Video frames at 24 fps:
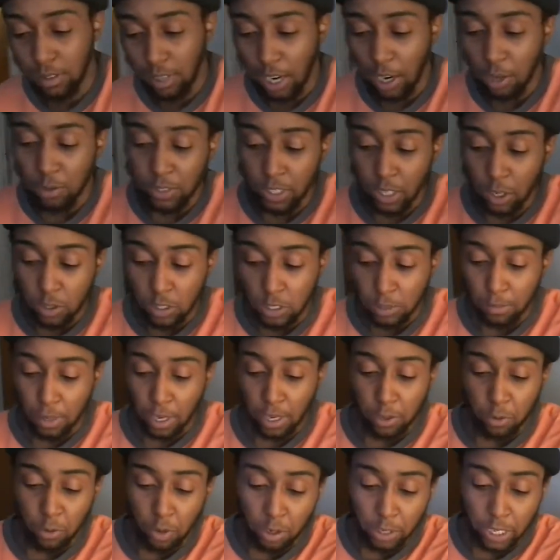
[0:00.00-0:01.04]
I'll tell
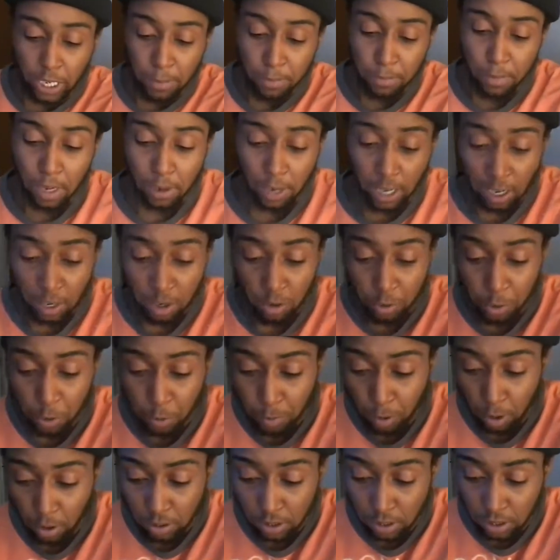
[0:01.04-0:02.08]
somebody or I'll keep my eye on you
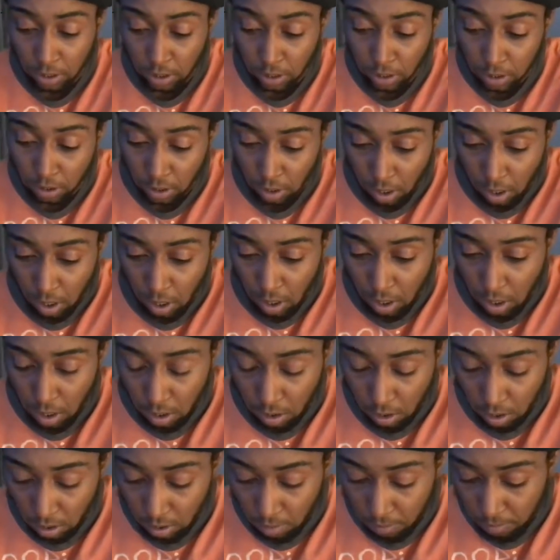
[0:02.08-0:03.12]
personally.
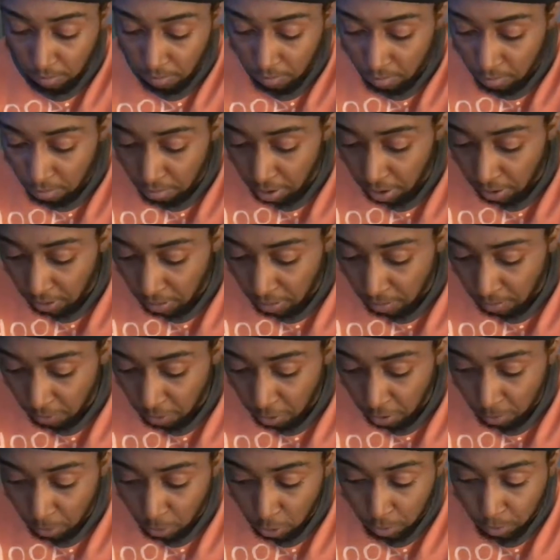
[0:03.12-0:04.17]
Um, but for
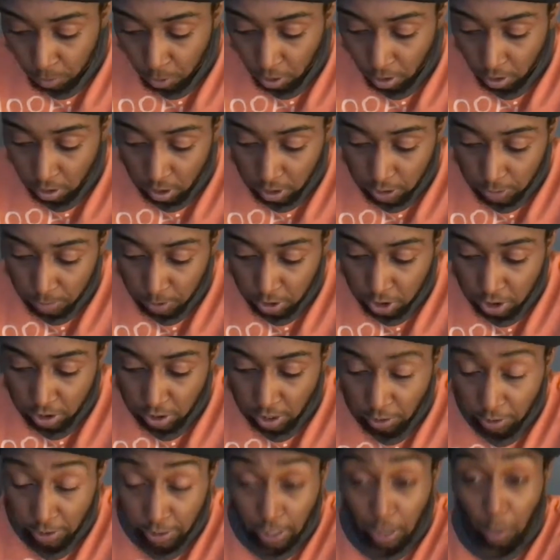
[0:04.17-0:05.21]
the most part, especially
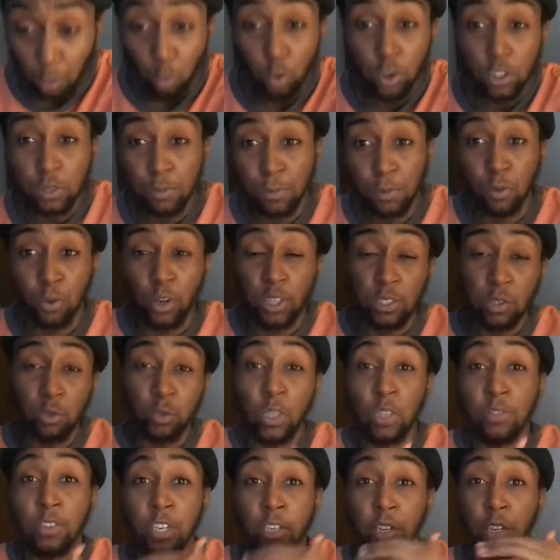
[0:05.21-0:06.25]
now that I want to progress to
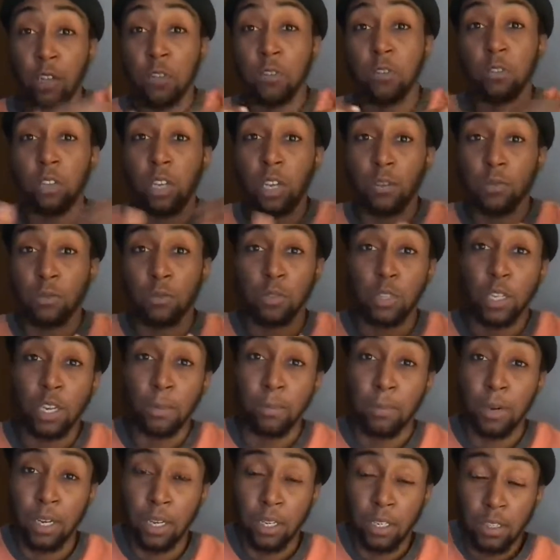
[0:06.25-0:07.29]
even another level in
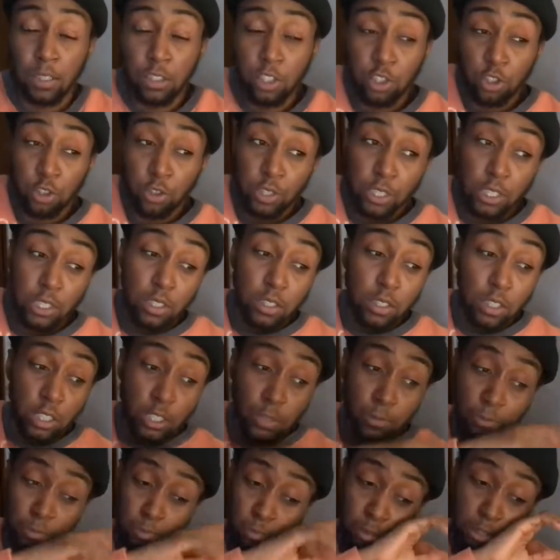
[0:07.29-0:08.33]
my journey,
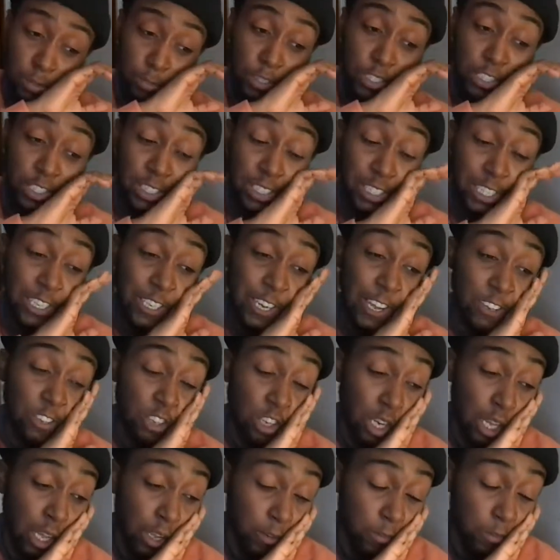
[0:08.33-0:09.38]
especially since I knocked a
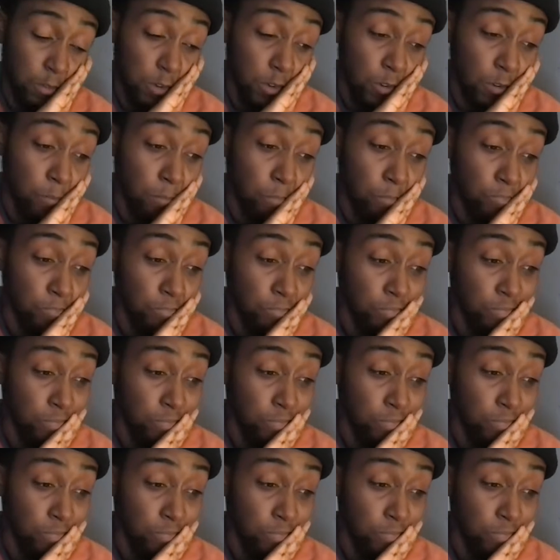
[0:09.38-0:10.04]
lot of um,